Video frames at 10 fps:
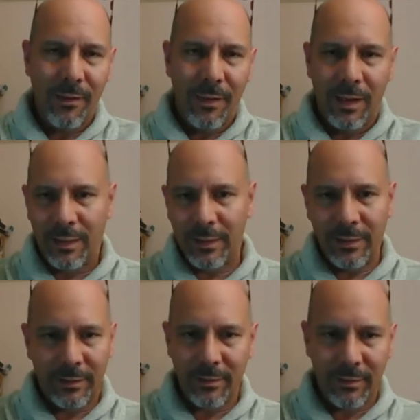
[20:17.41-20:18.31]
and get
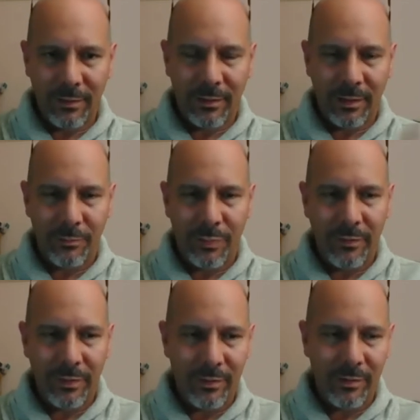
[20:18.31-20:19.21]
like the skinny
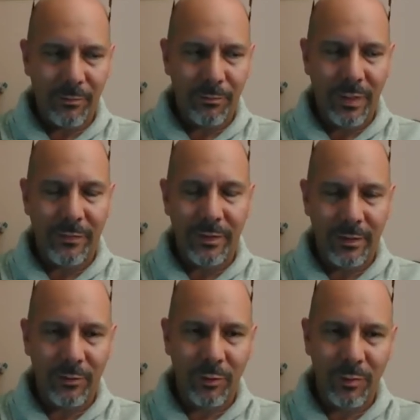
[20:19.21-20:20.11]

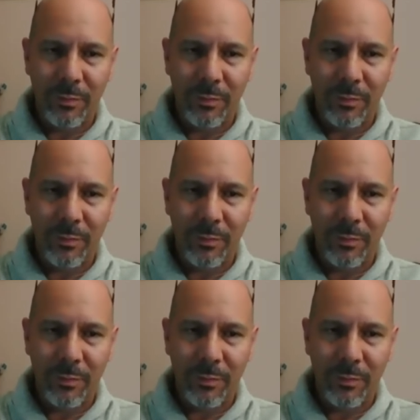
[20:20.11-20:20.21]
PVC tubes.